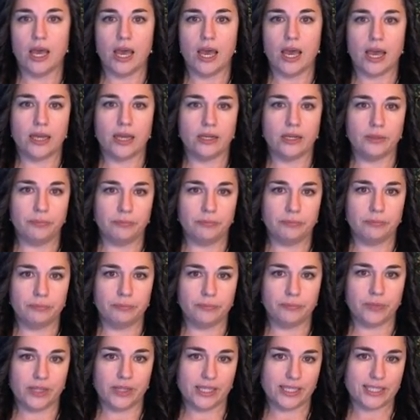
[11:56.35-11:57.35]
And in
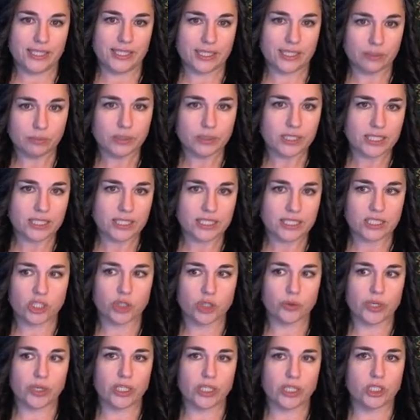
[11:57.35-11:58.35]
the simplest
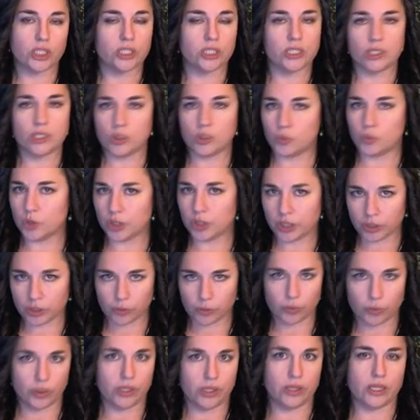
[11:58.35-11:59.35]
situation is
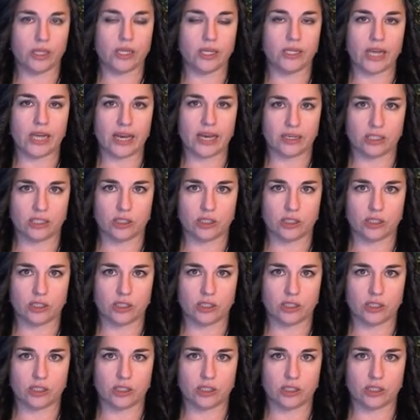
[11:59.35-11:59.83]
working with an x